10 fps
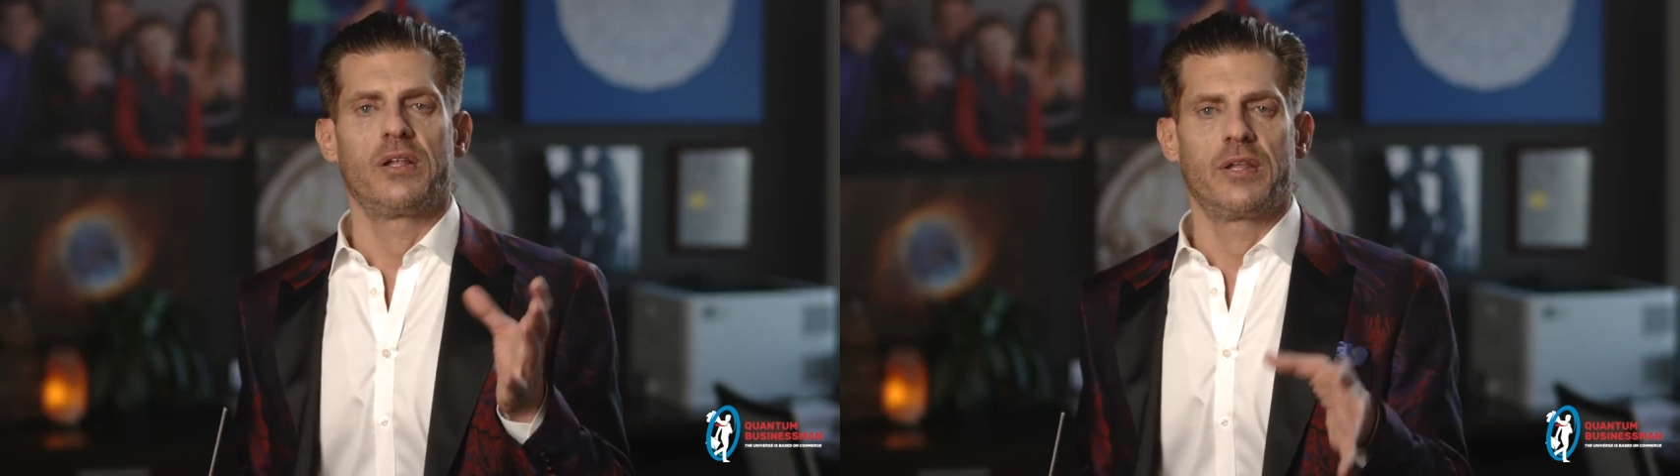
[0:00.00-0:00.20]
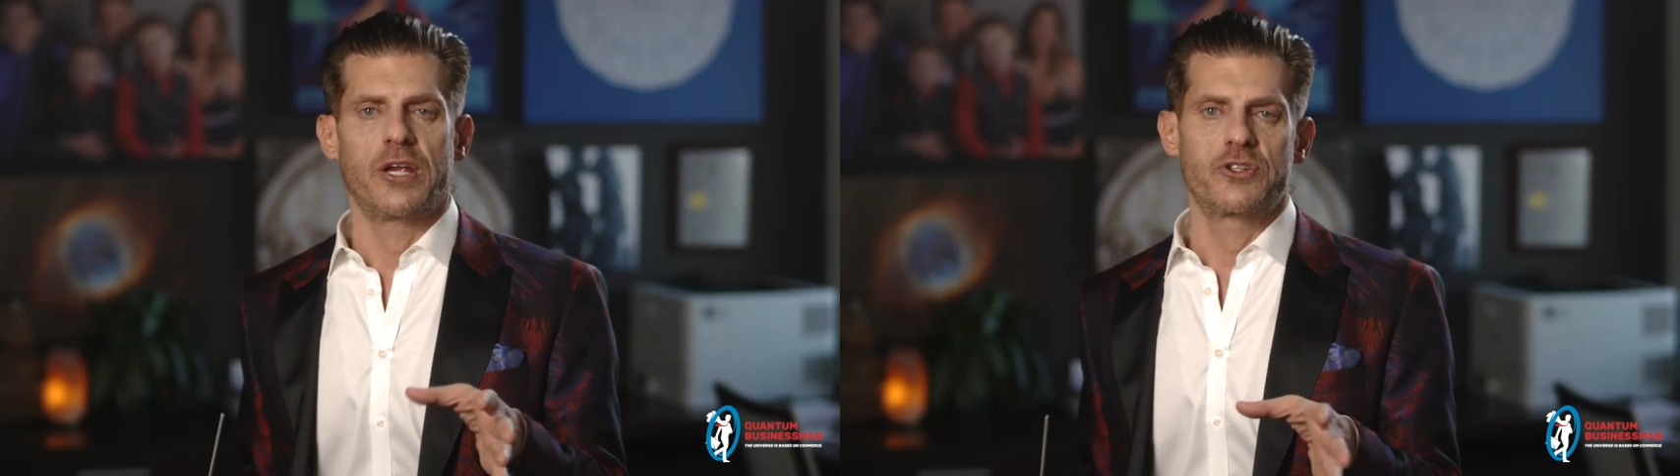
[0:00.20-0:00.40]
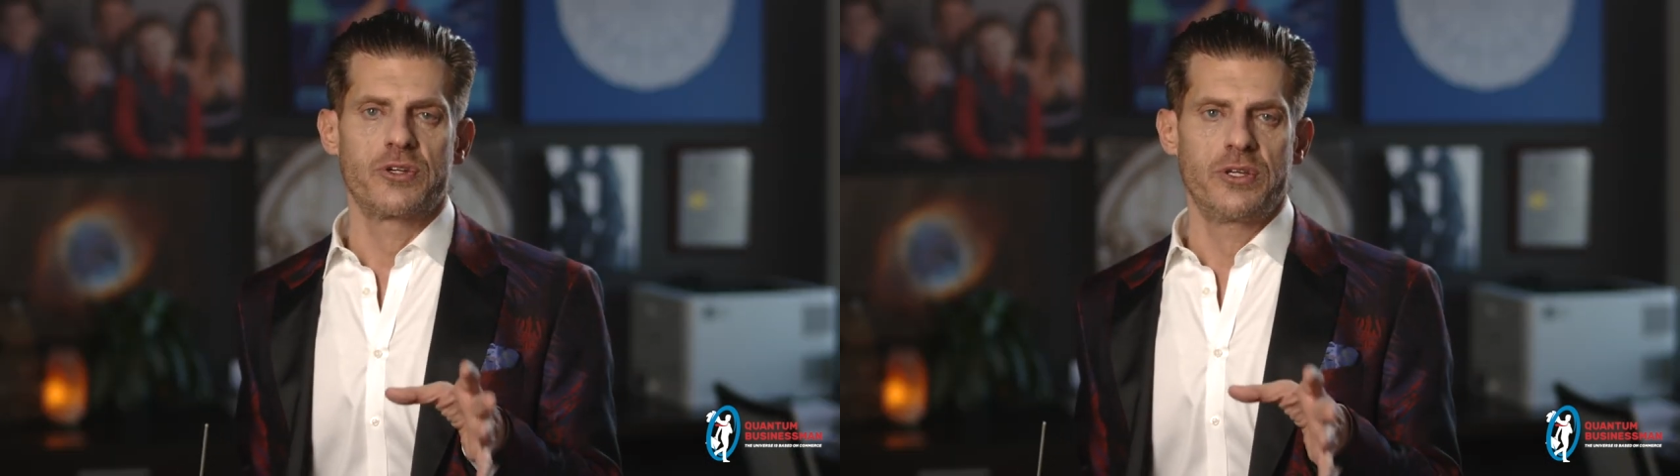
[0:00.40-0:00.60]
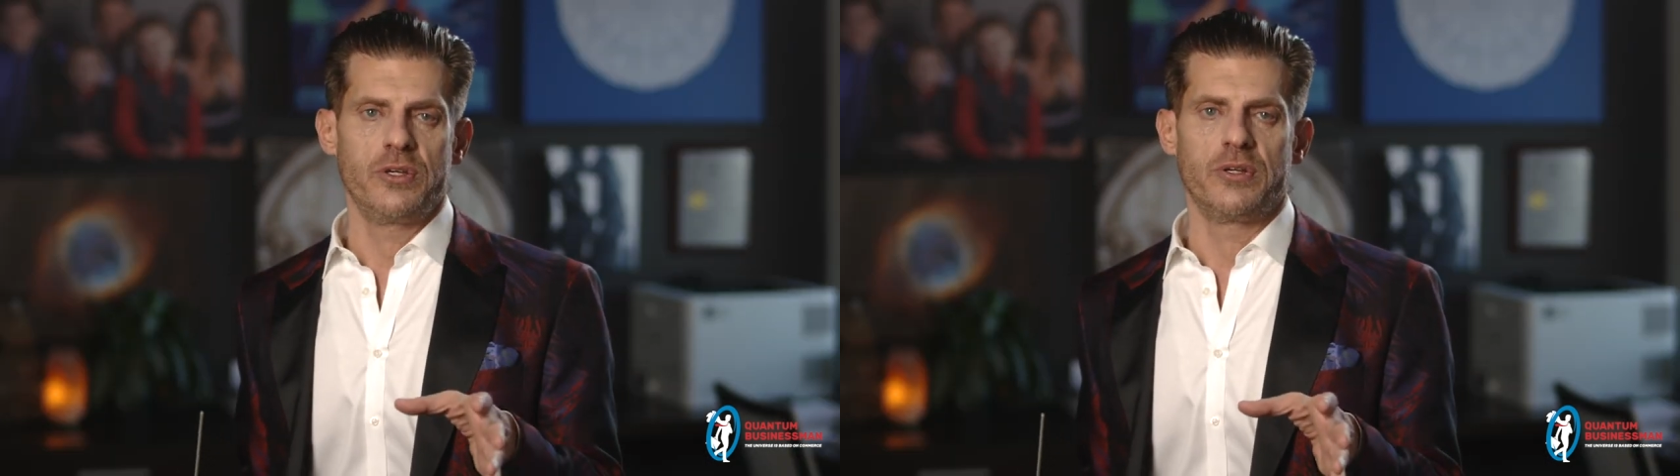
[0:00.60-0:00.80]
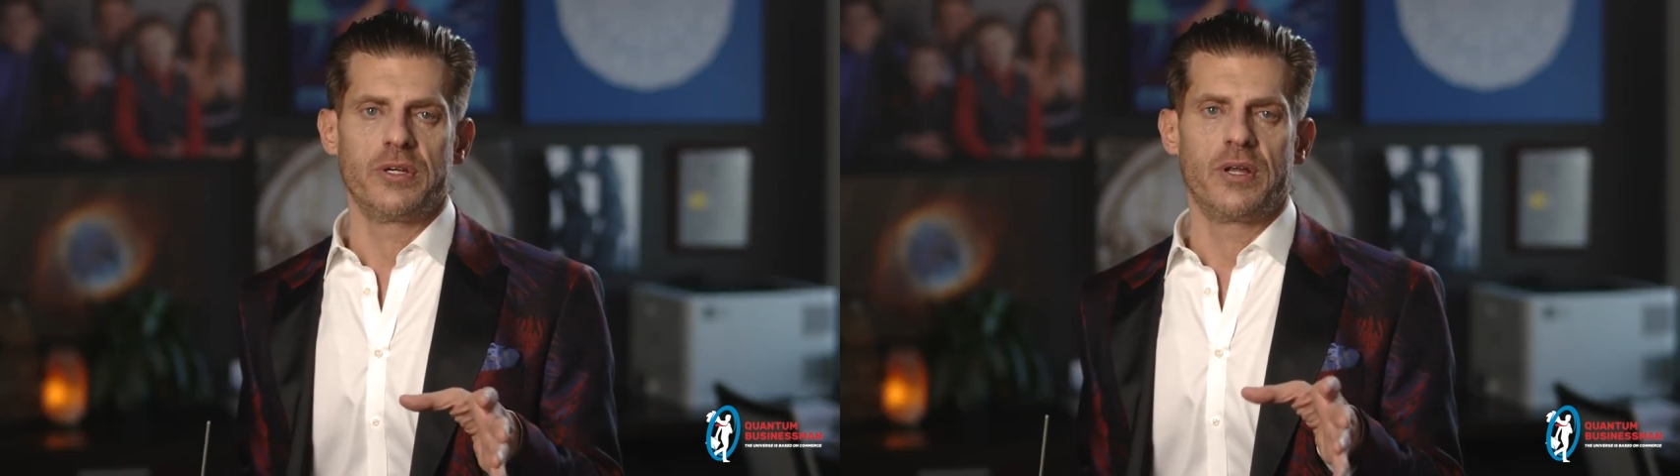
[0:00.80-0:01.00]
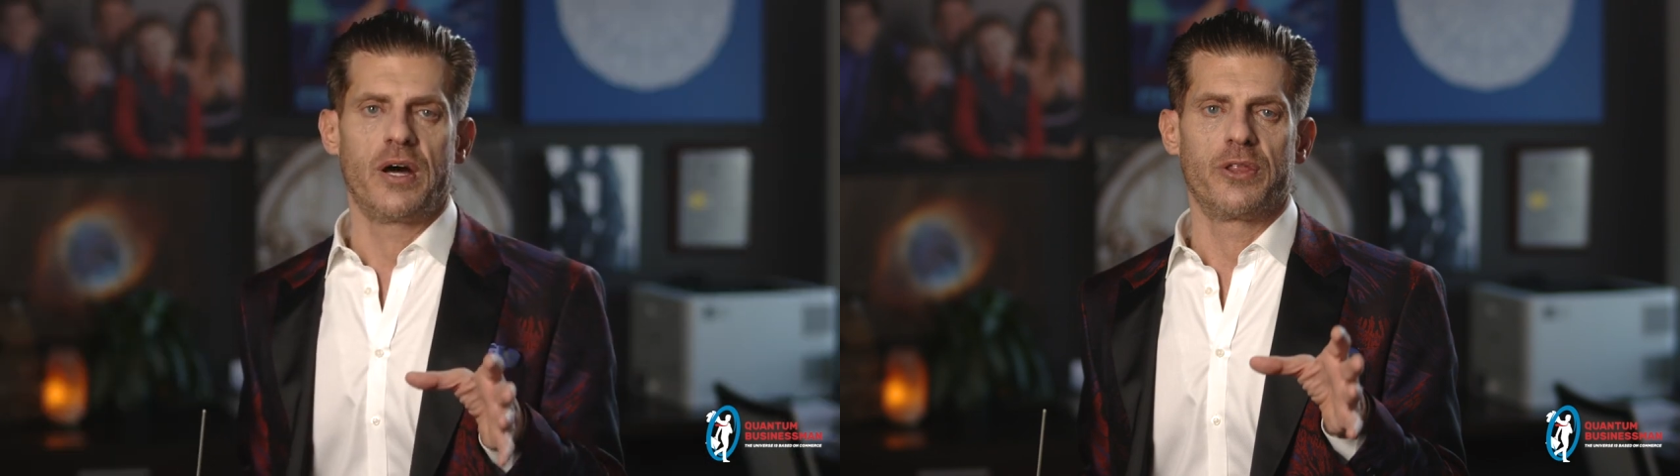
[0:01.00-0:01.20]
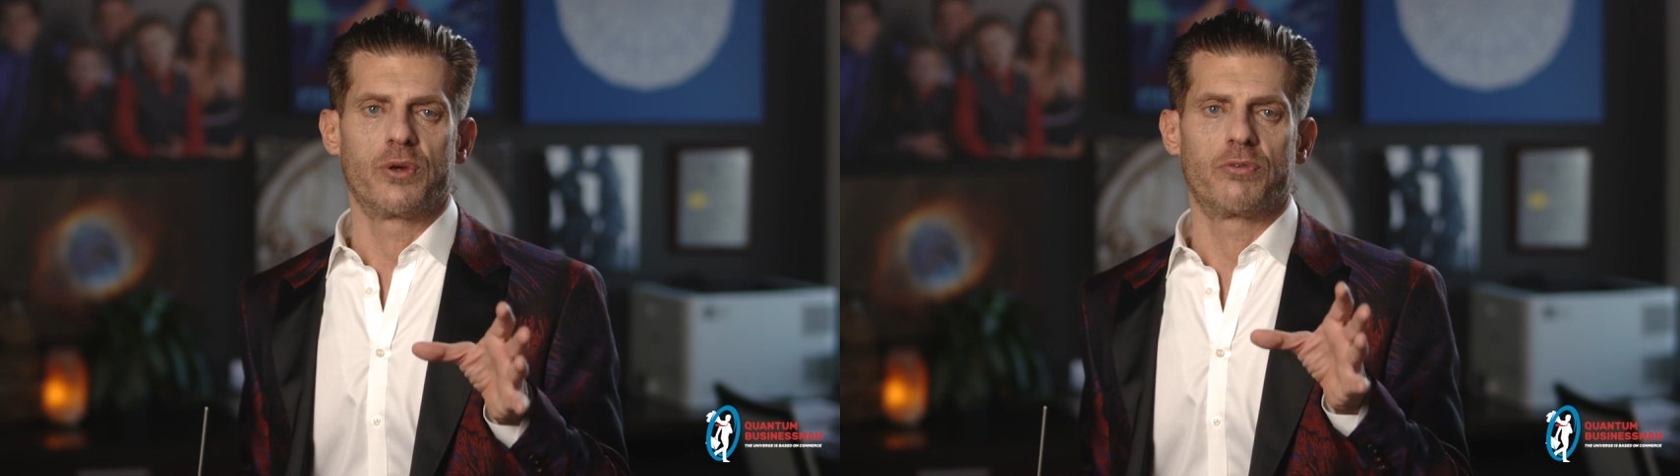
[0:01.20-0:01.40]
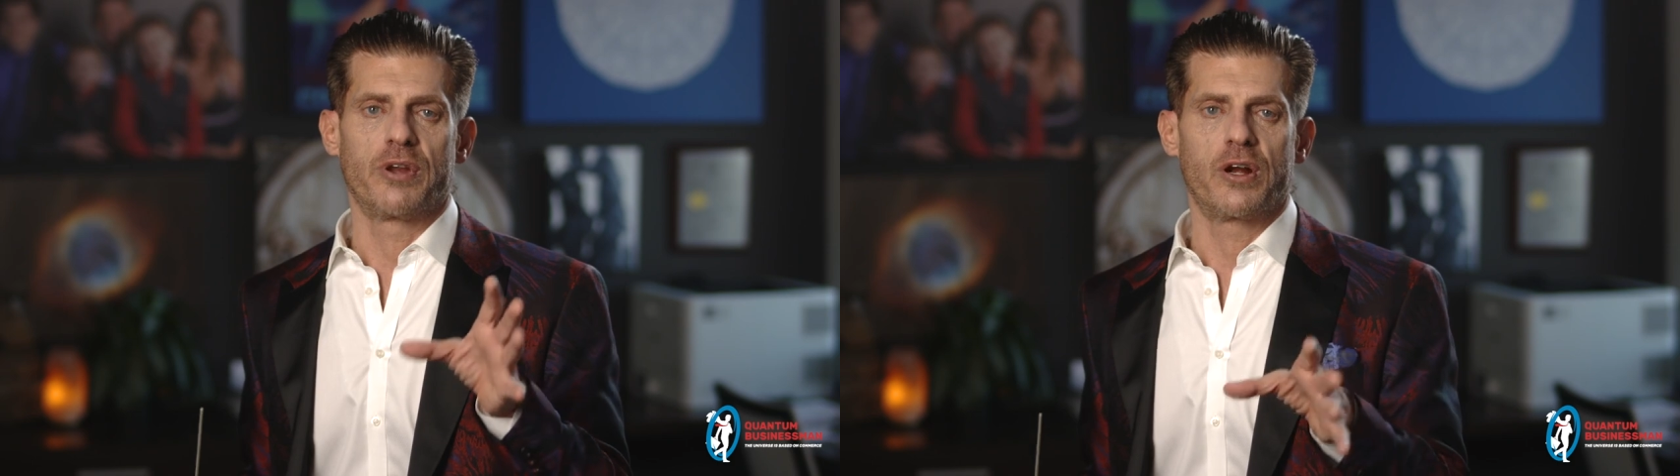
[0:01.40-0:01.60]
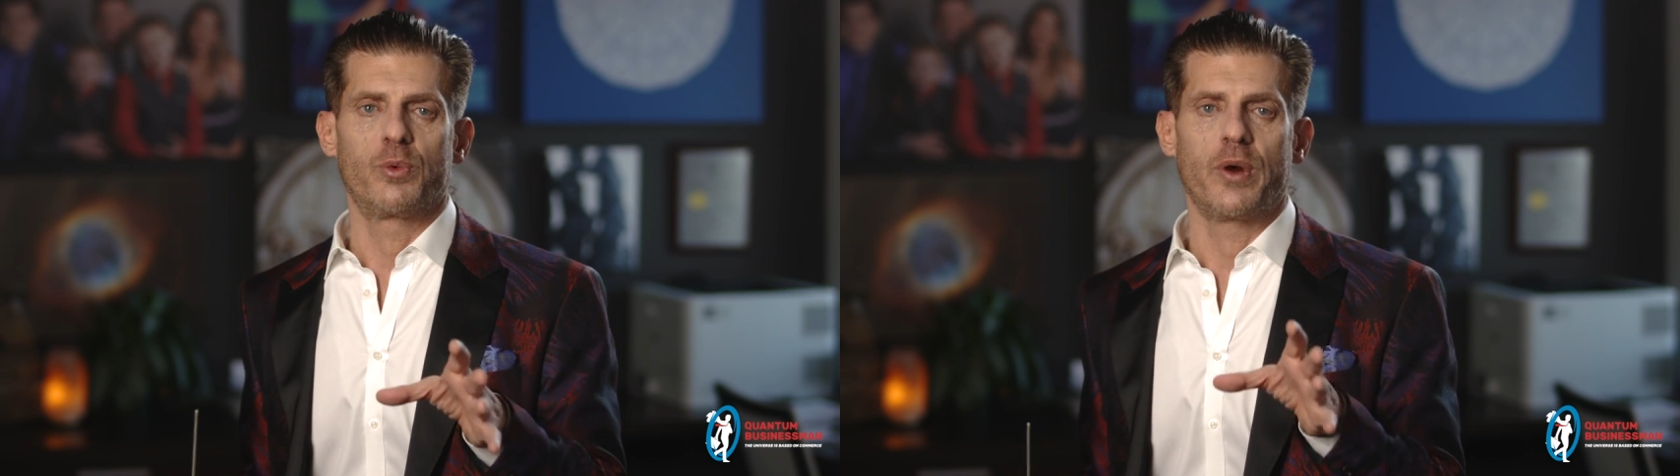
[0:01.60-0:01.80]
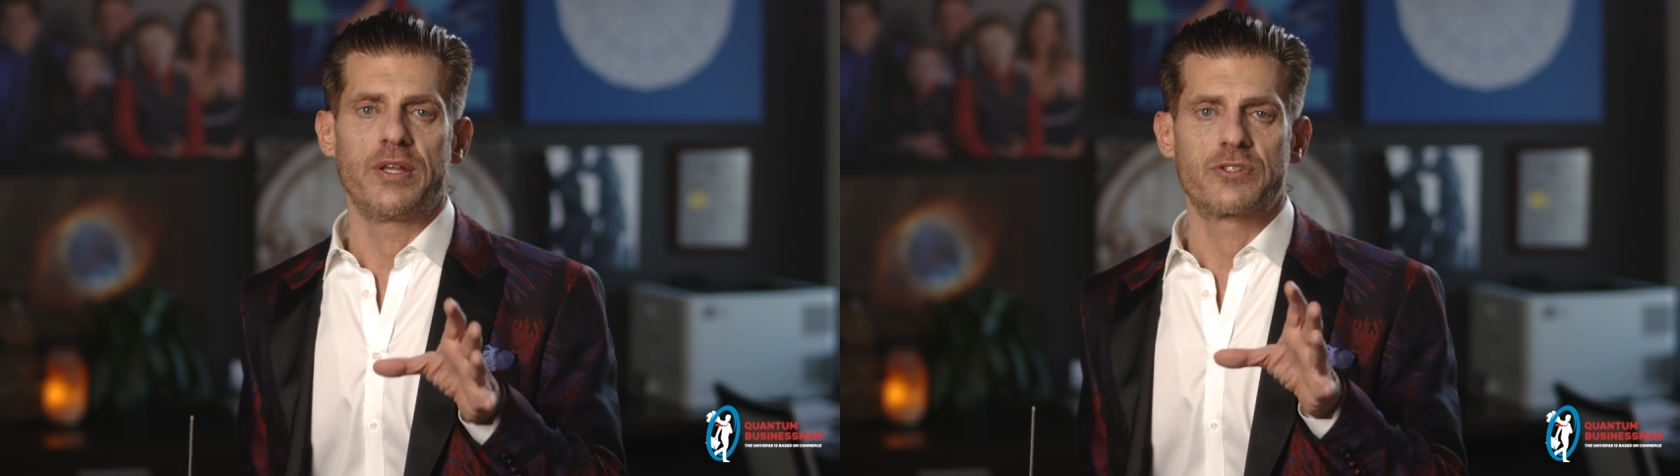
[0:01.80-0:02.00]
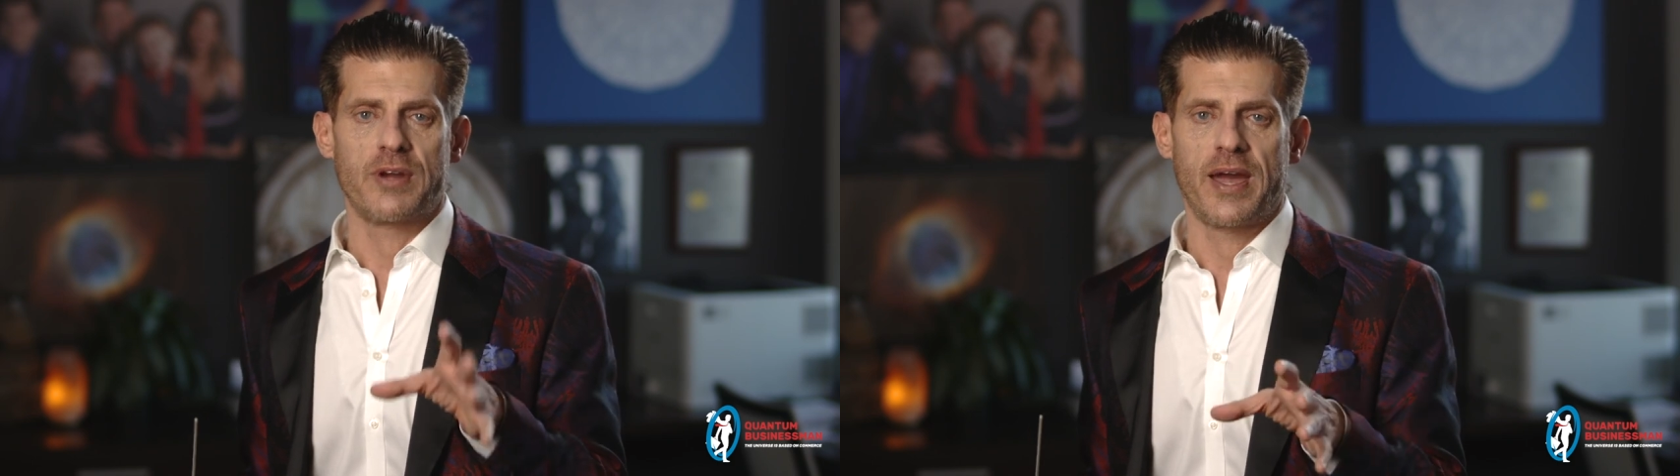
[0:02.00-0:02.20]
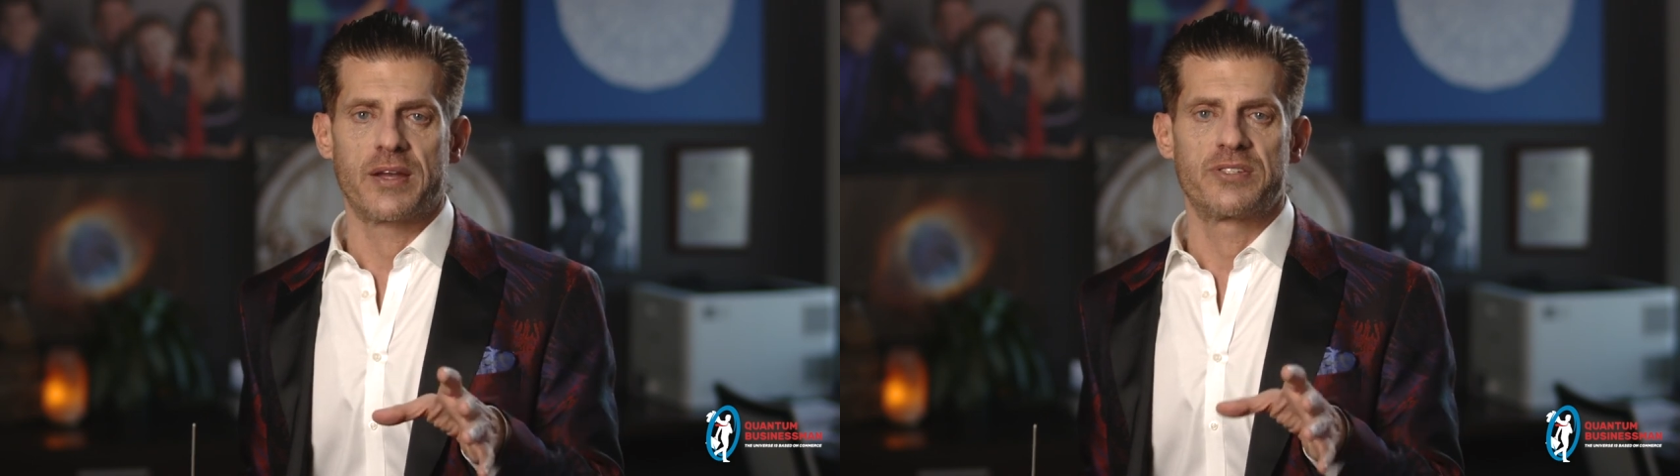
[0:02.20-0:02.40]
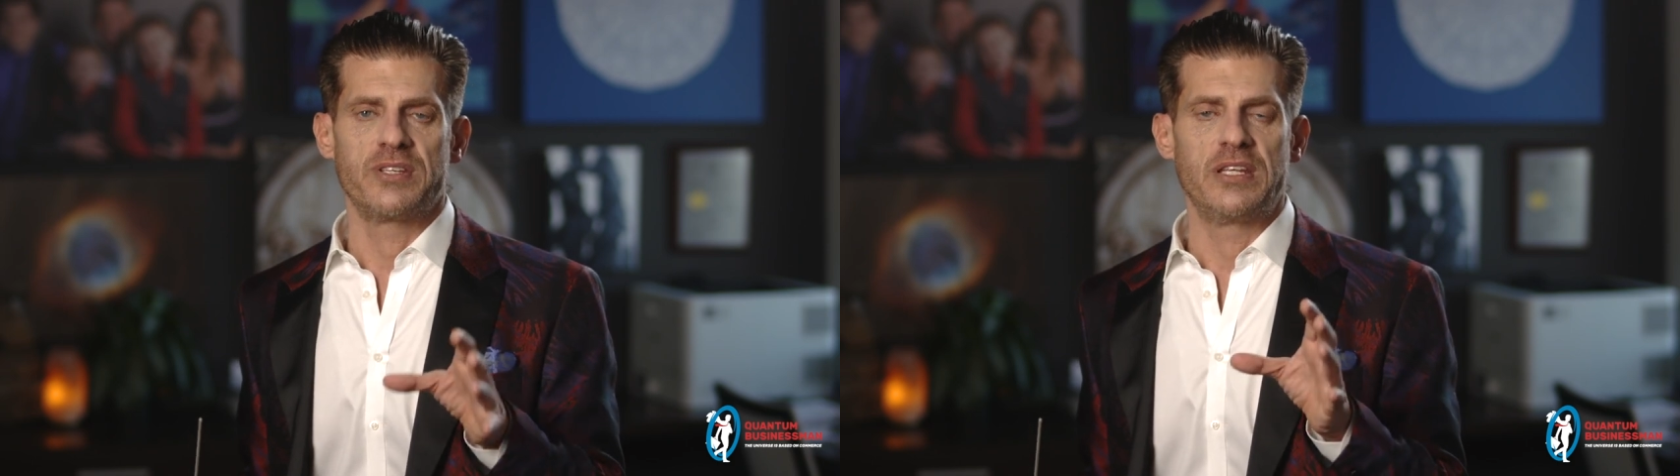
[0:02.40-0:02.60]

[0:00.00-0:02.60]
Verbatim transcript: electrocuted on the railway tracks